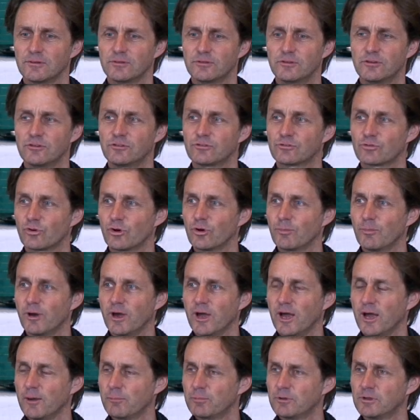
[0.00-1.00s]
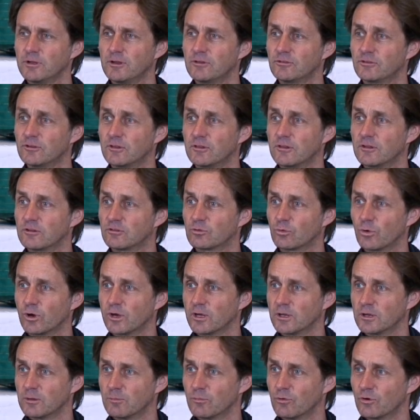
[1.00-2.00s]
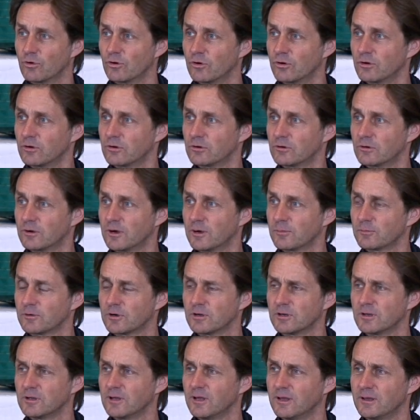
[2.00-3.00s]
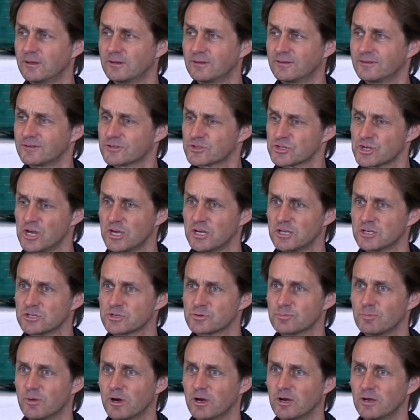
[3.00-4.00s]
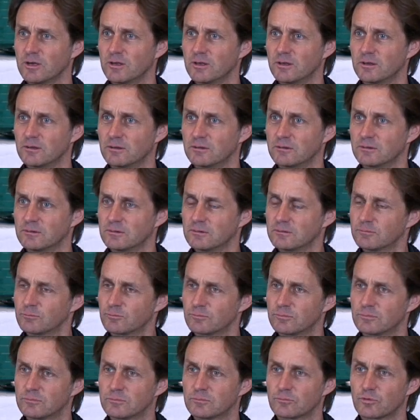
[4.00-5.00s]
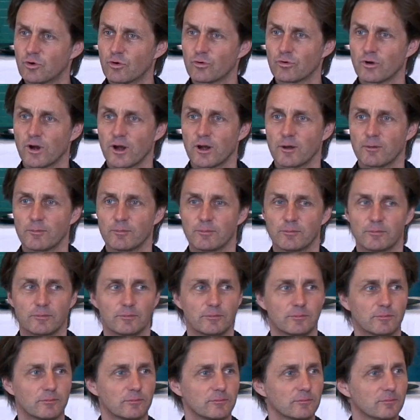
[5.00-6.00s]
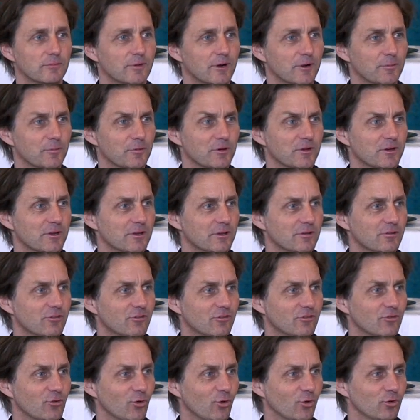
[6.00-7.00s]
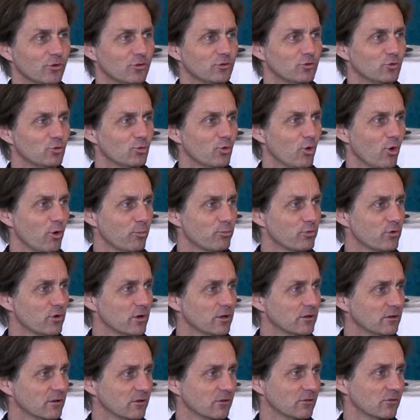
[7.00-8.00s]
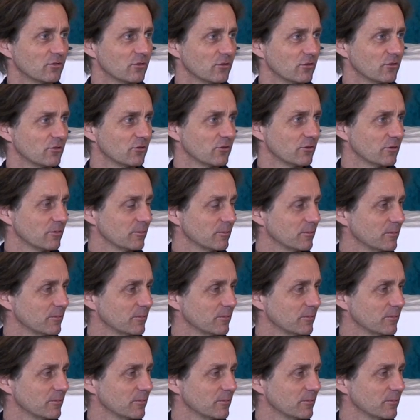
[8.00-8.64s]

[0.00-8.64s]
destroy my happiness in this way anymore. I'm going to change my program. I'm going to install a new operating system.